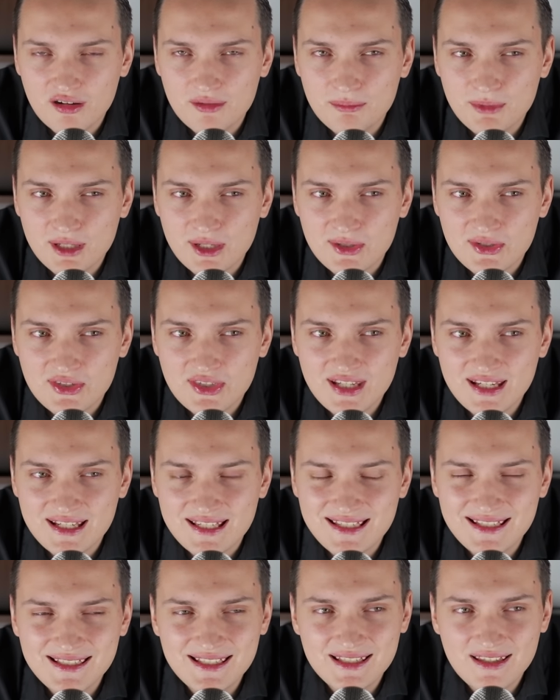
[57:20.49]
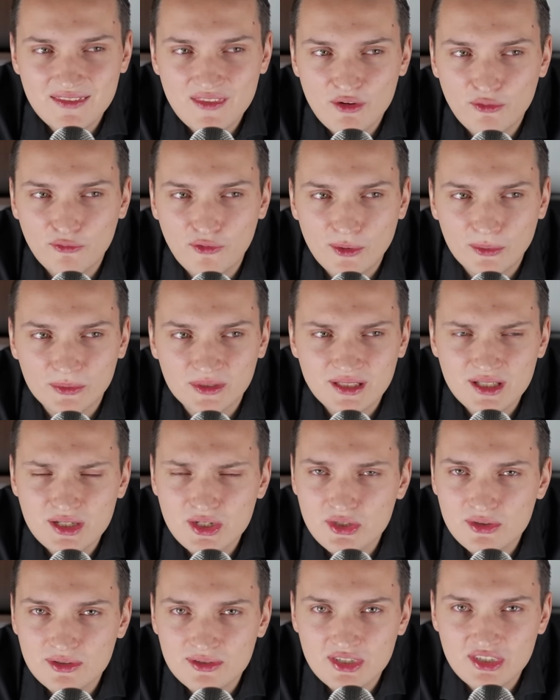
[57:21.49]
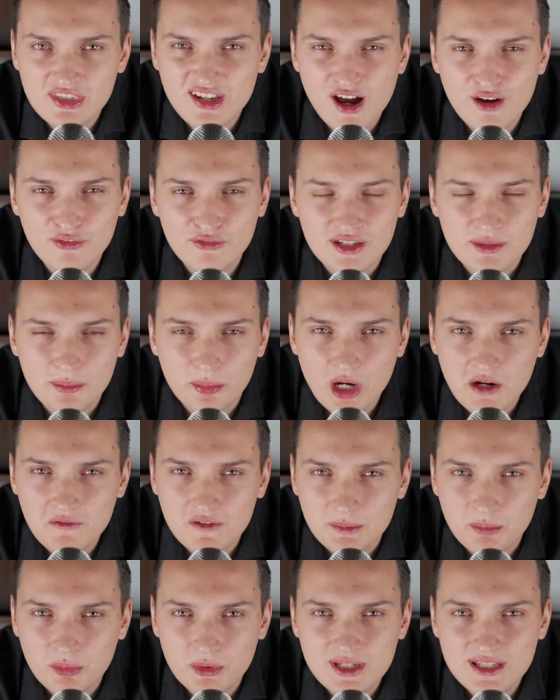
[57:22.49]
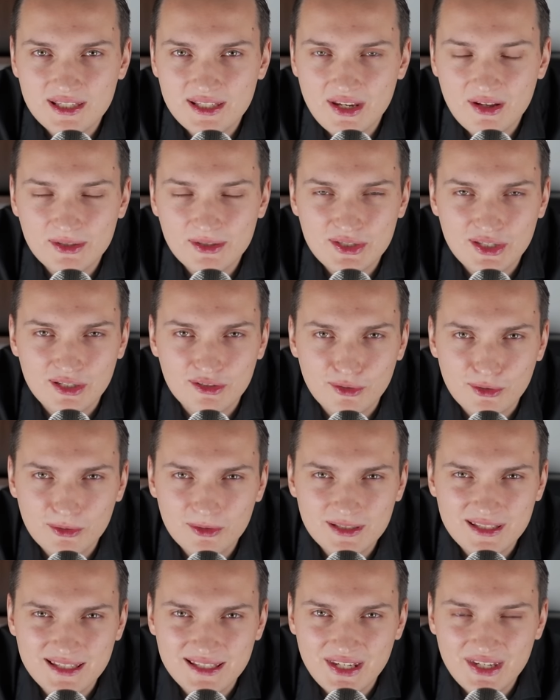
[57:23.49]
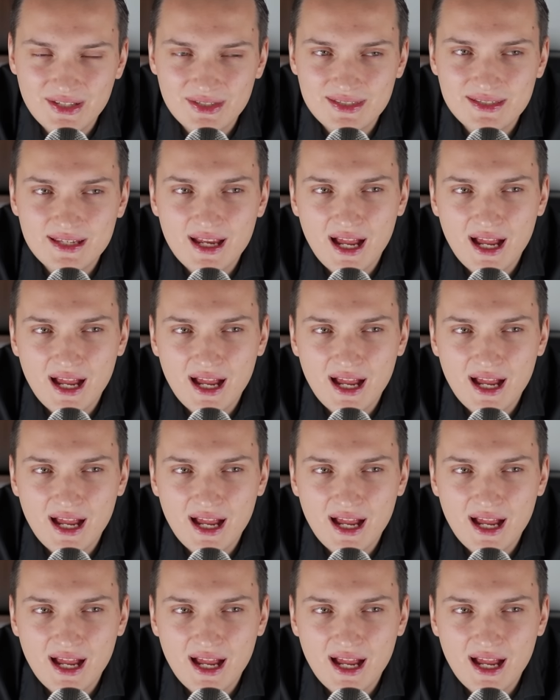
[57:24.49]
Because they're sitting in the foundational stuff, in private pre-sales, in early sales,